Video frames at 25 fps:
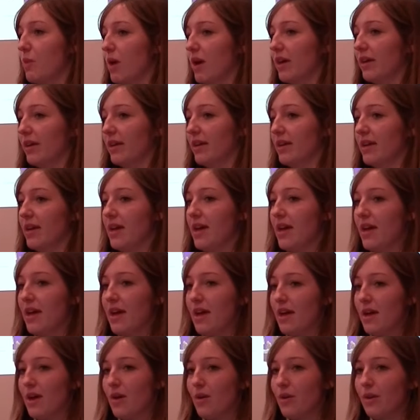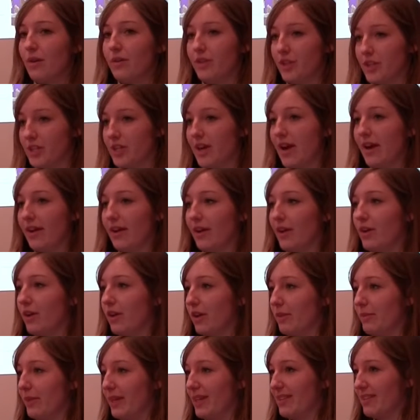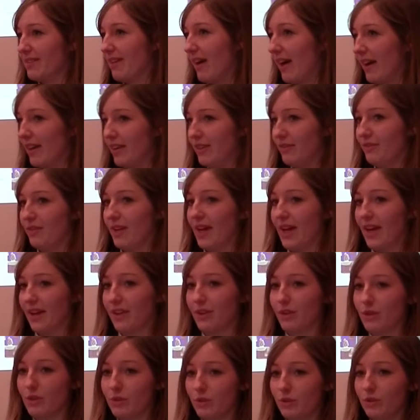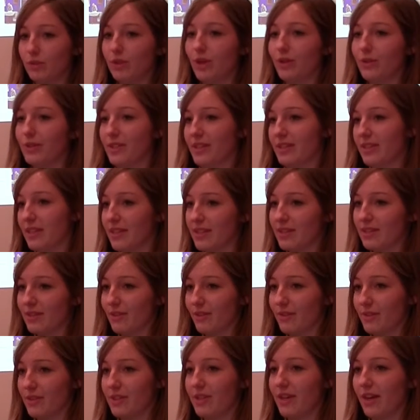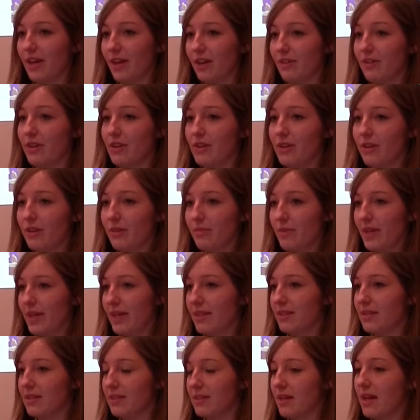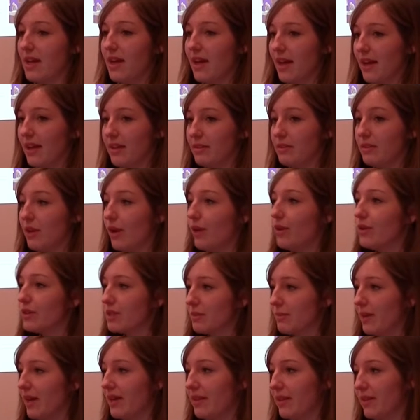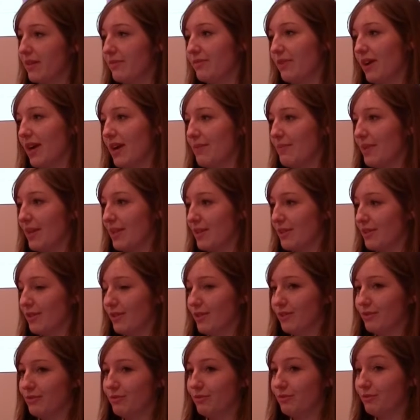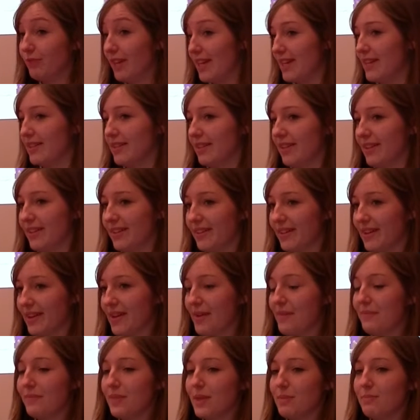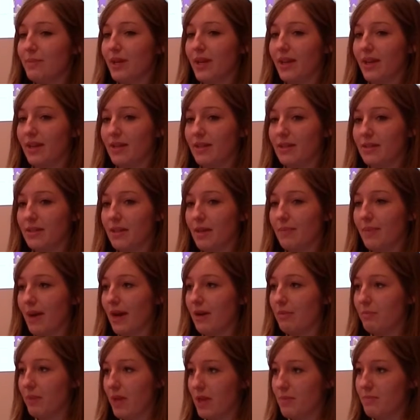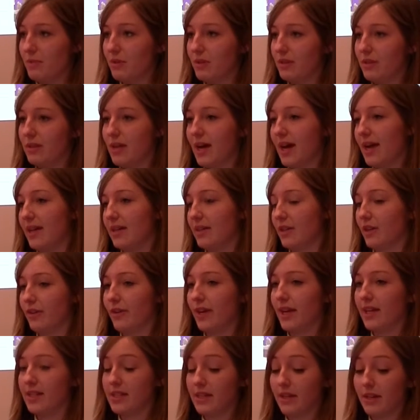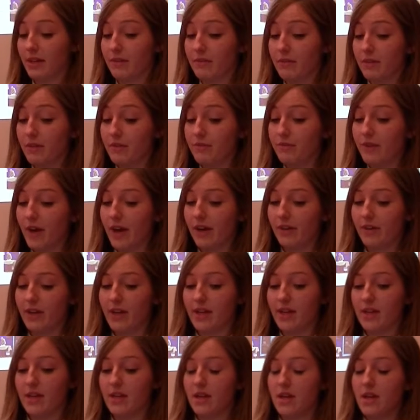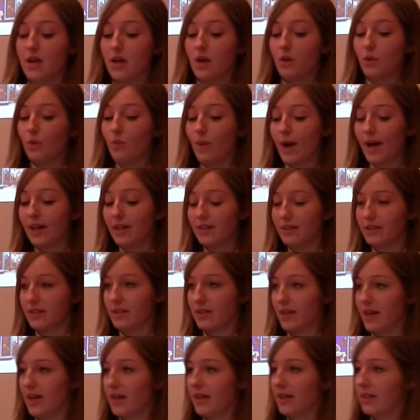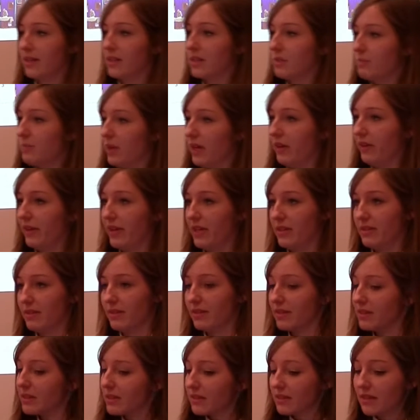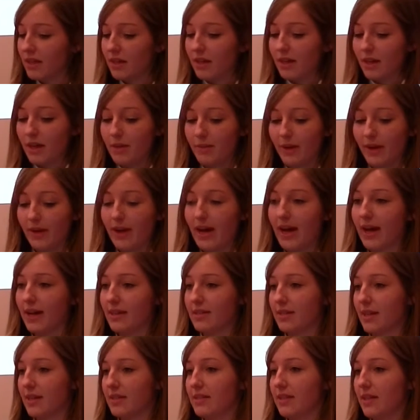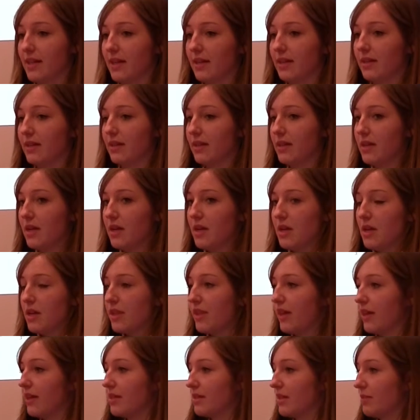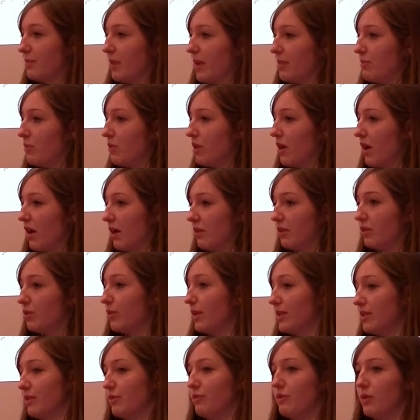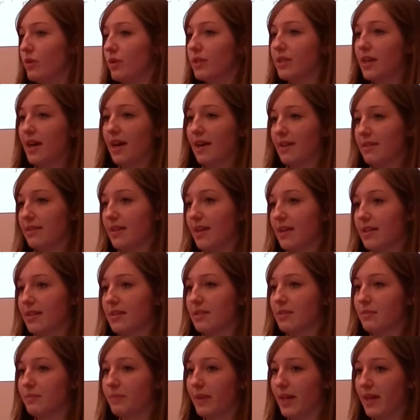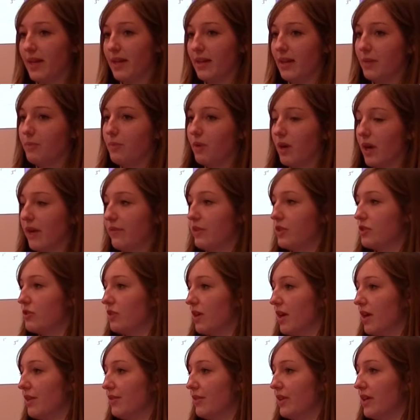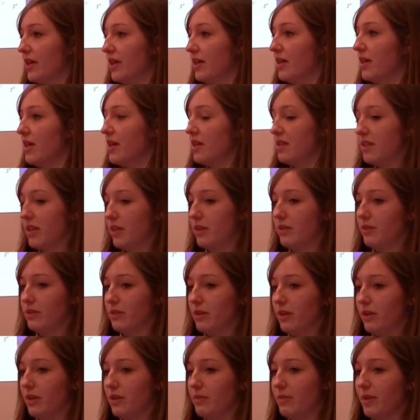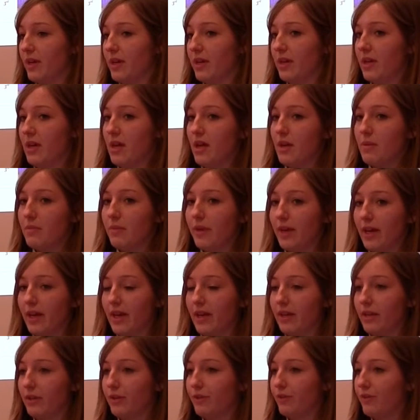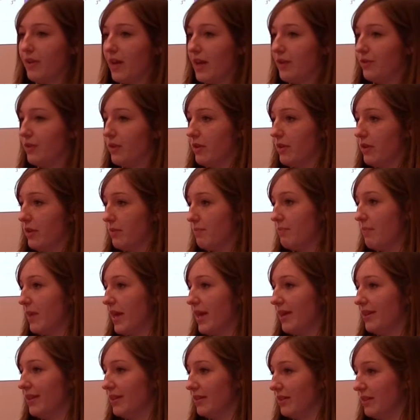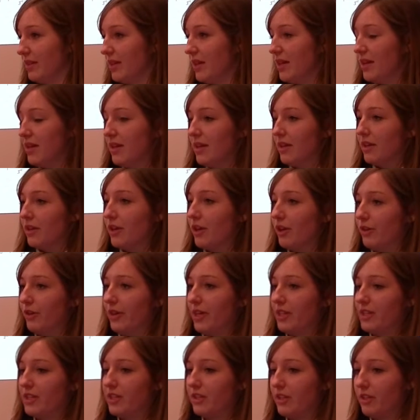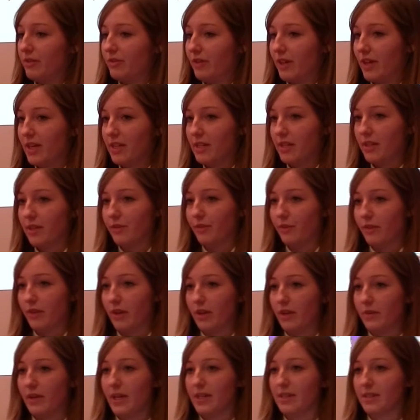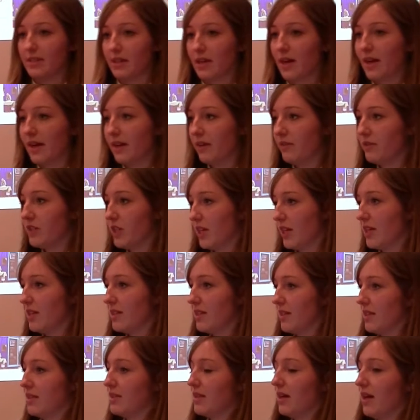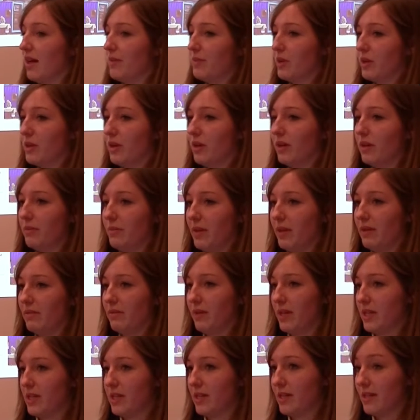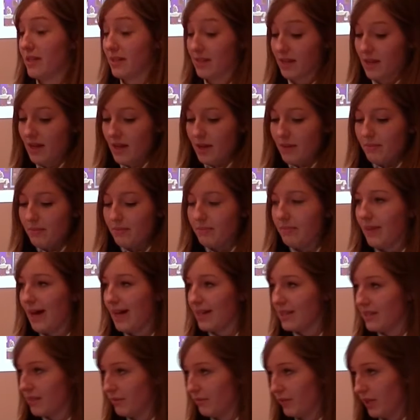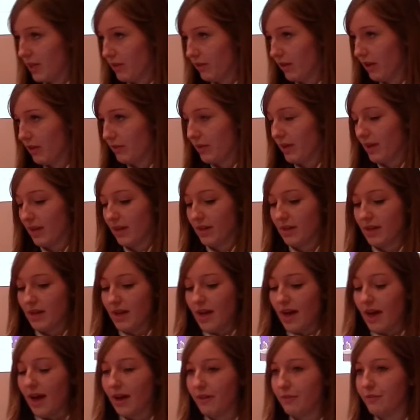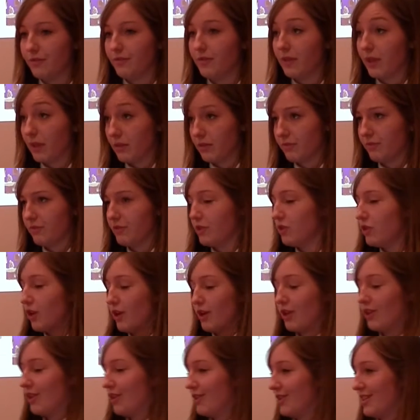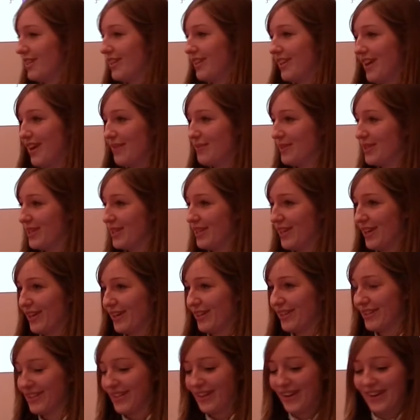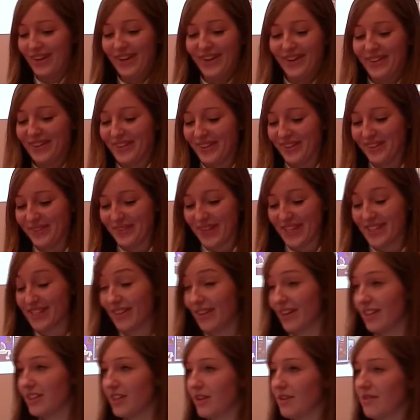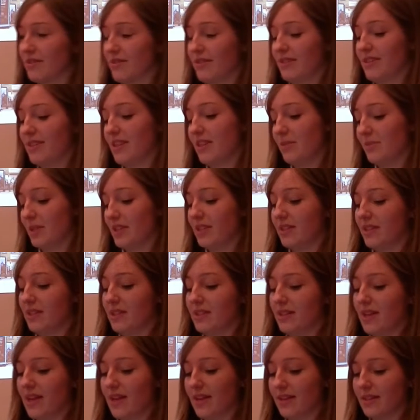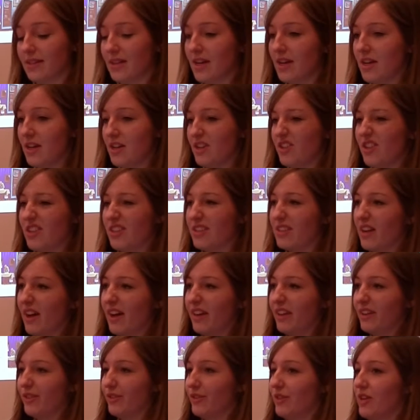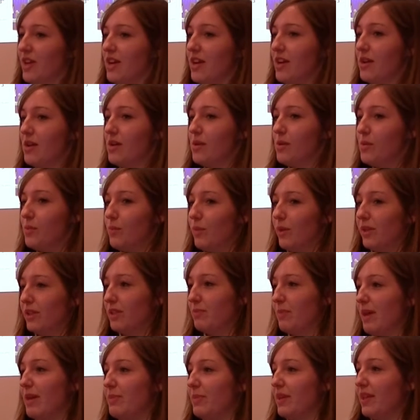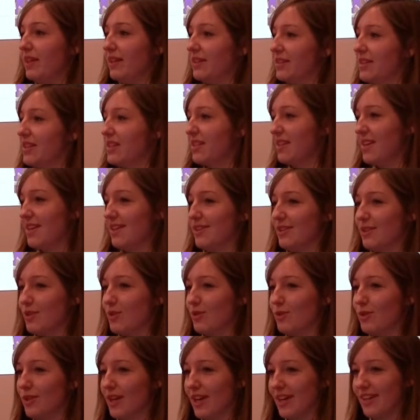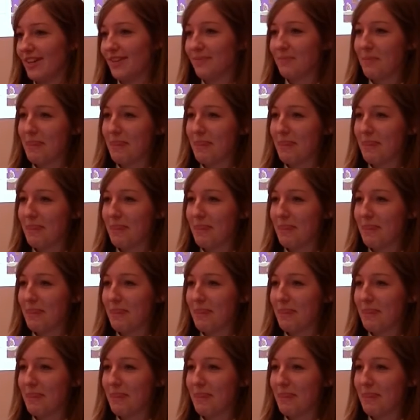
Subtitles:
one, the sharing economy is kind of like the cool older sister of the circular economy. It knows about the environmental reason, but it's about people and creating a very well-designed experience about accessing things that people can't always afford to access, be it a private driver, they use an Uber, be it your favorite meal couriered to you via Deliveroo. It's the kind of just-in-time economy, which is massively growing and so closely aligned with the circular economy. So I don't see them as distinct, just kind of ones maybe seen as cooler.